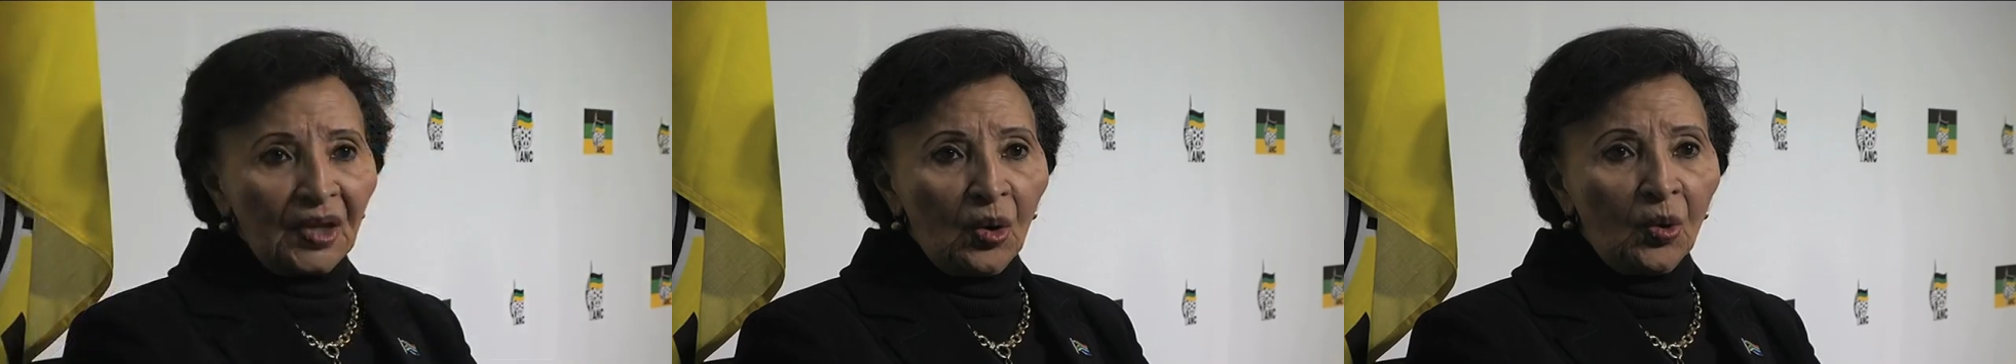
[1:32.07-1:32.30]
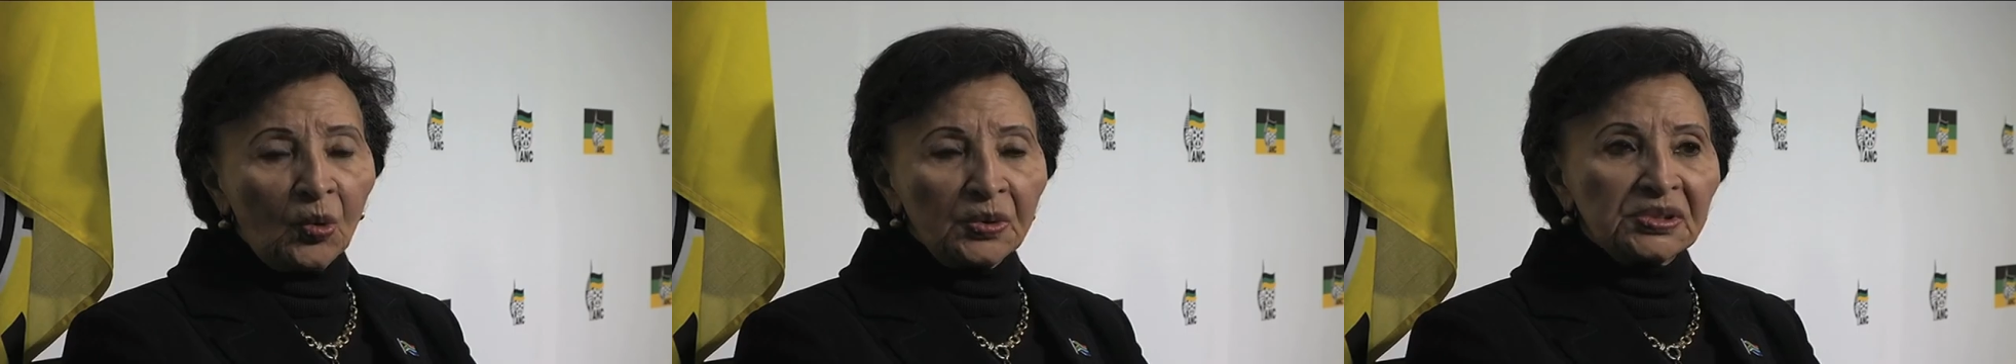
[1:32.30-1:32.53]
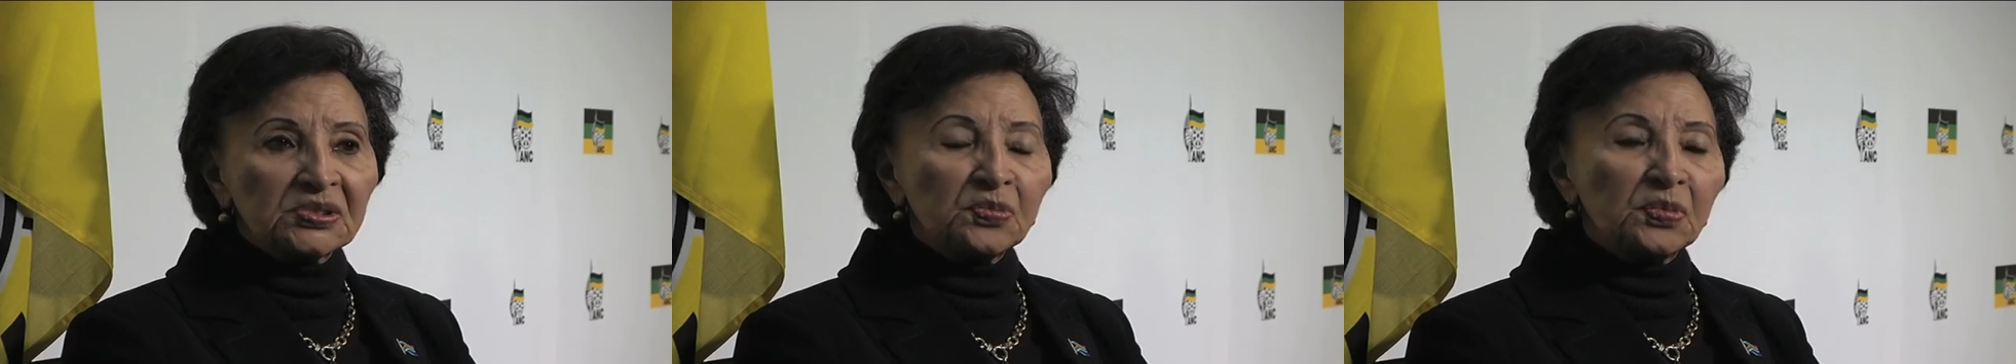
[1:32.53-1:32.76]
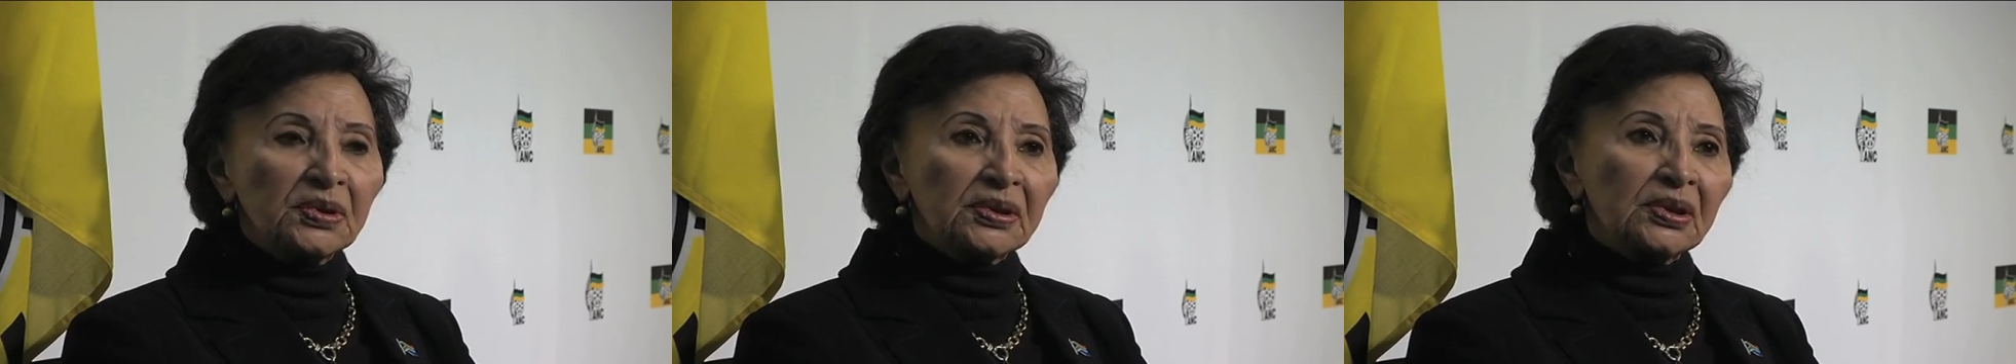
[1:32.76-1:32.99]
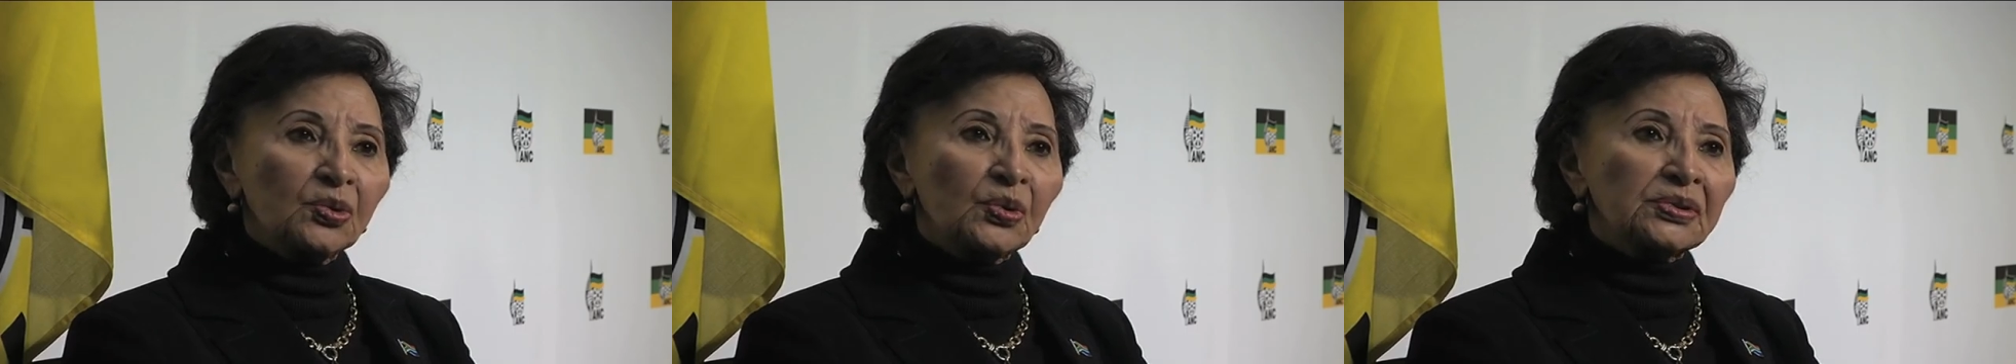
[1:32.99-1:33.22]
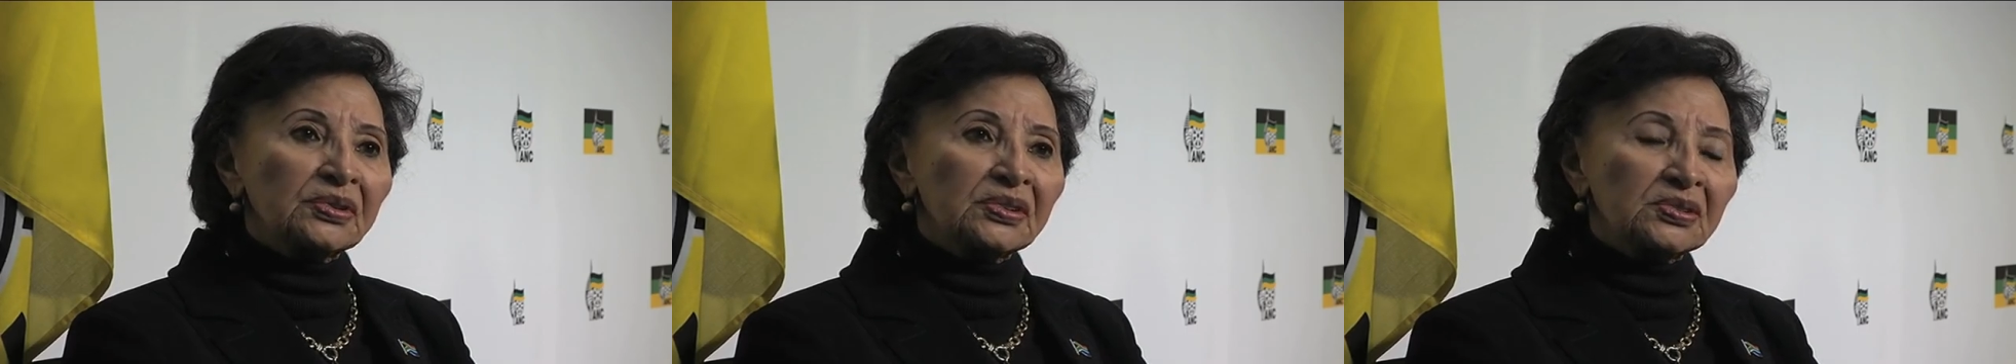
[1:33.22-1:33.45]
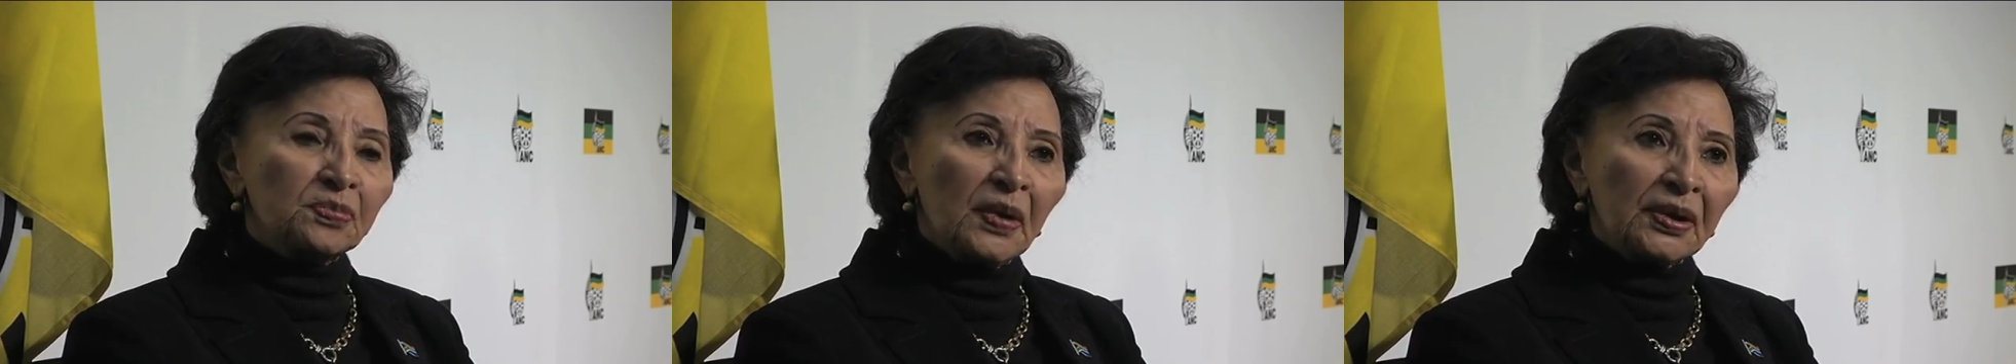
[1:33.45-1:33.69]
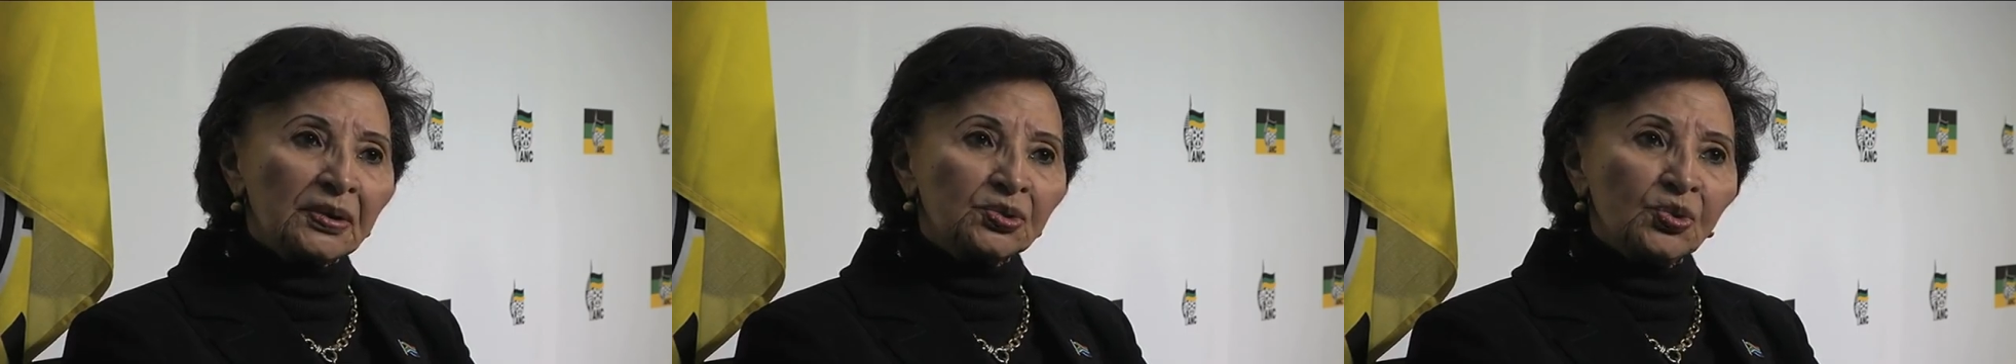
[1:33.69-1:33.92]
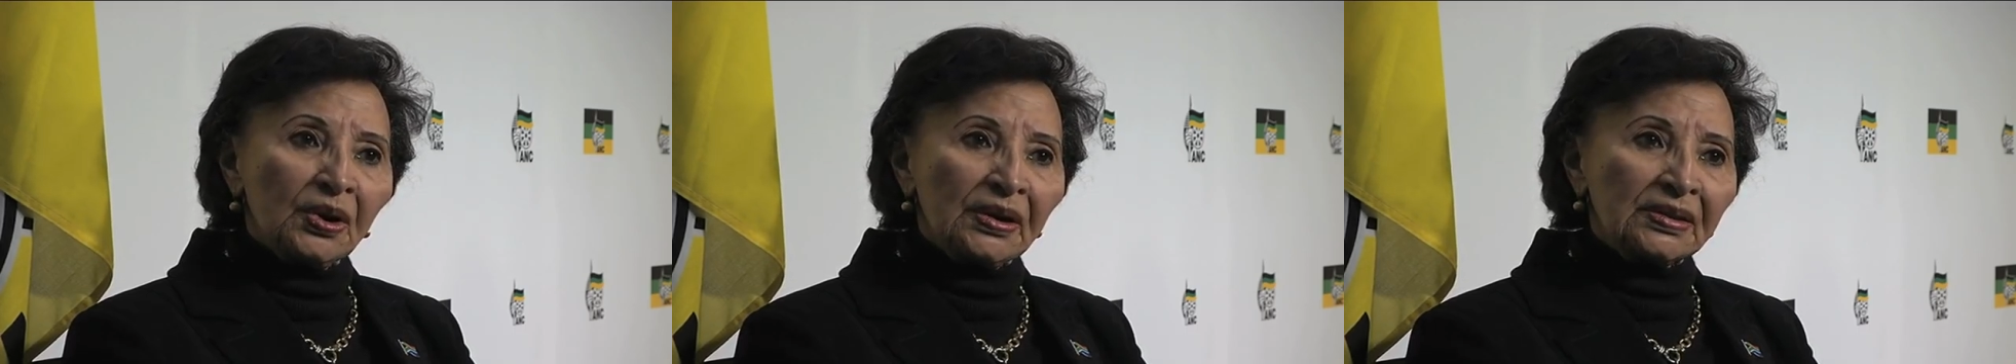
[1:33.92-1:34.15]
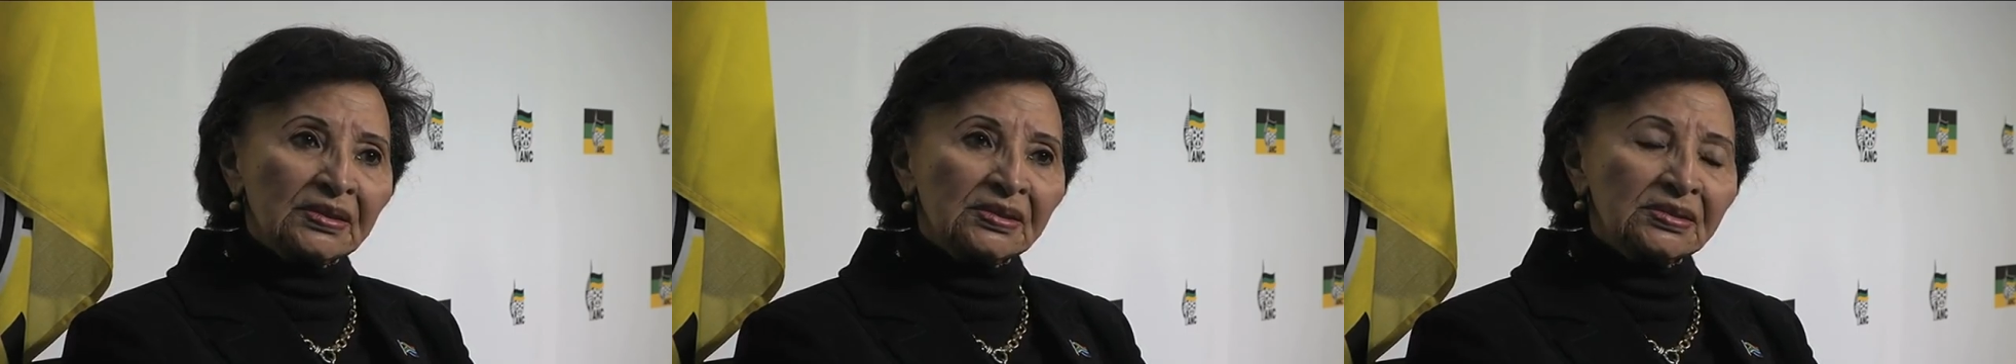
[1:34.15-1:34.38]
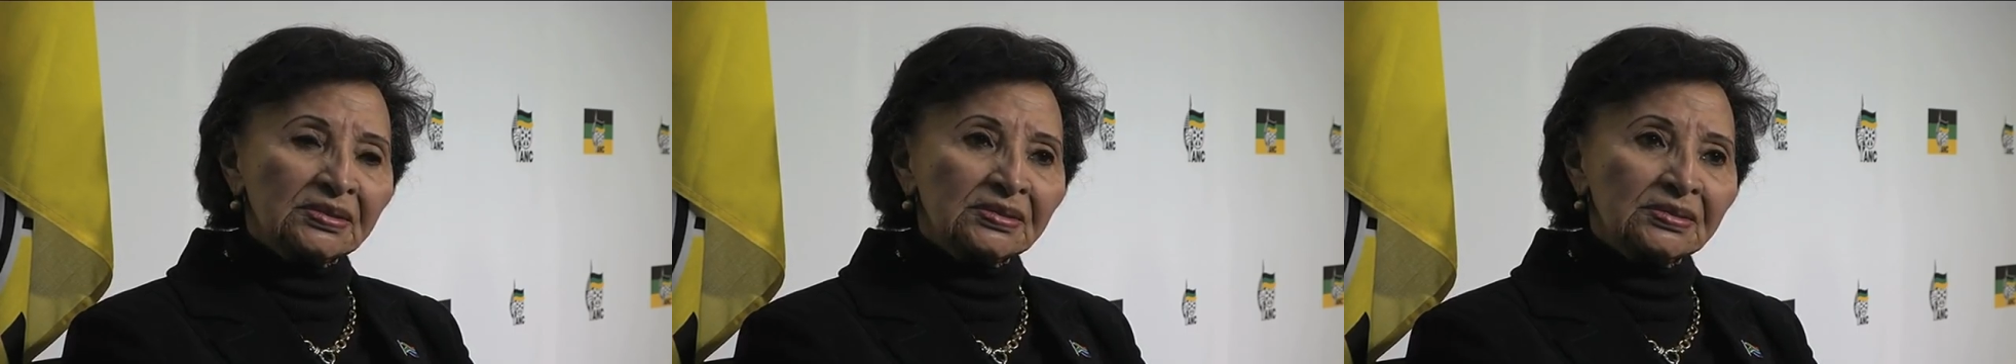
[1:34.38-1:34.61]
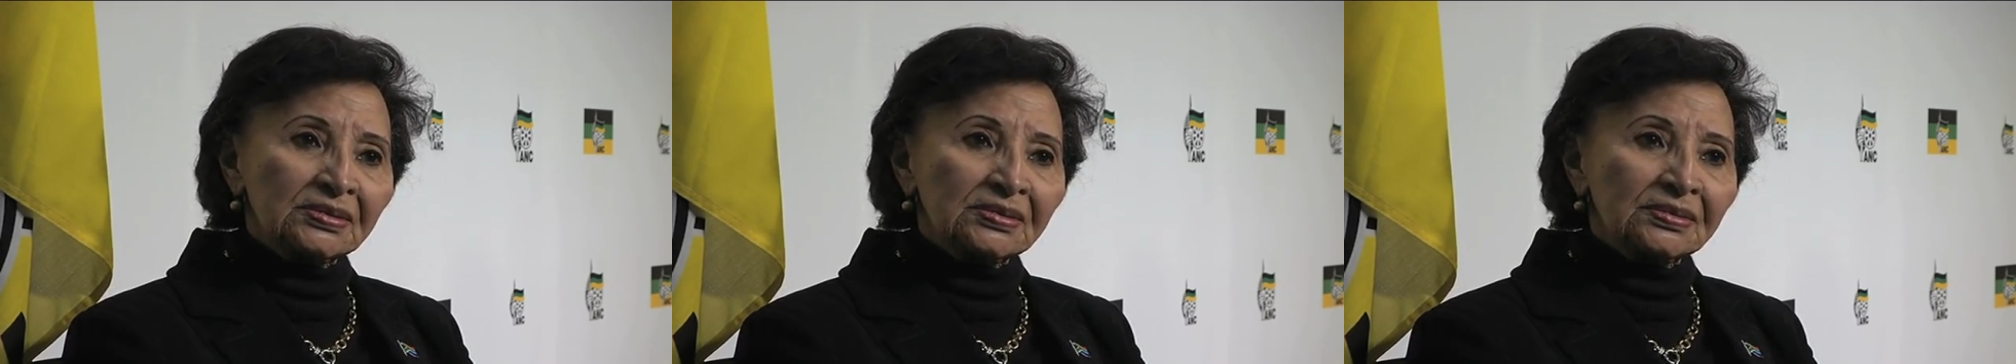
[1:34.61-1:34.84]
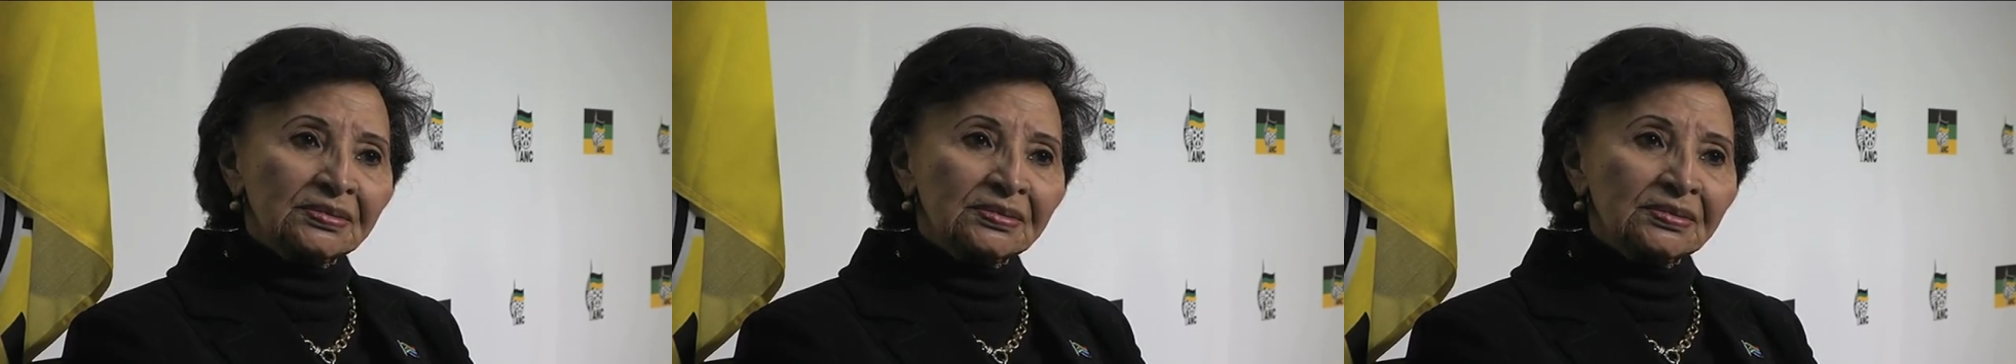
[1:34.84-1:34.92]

always speaking with respect to others,